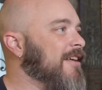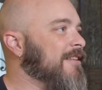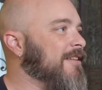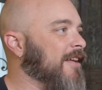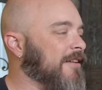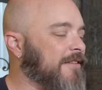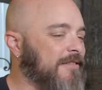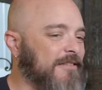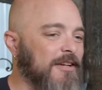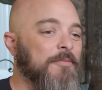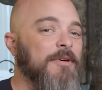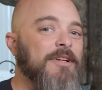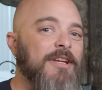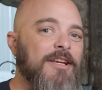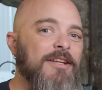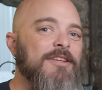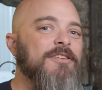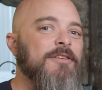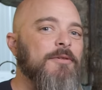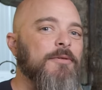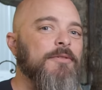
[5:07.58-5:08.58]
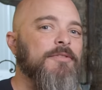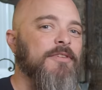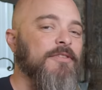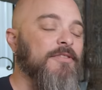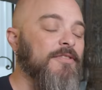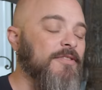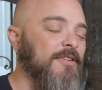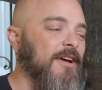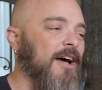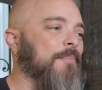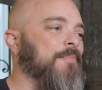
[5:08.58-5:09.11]
right. that someone can use to
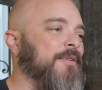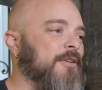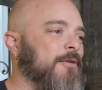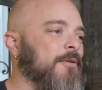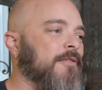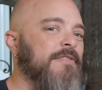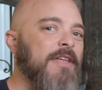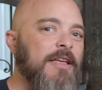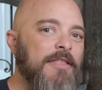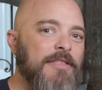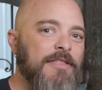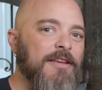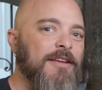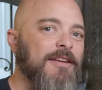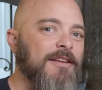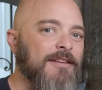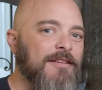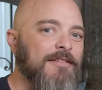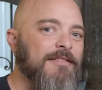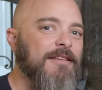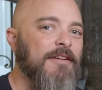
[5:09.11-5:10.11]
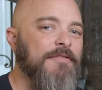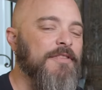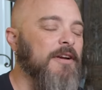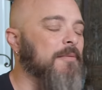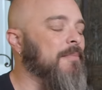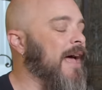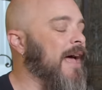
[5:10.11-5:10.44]
stop you if they think that they're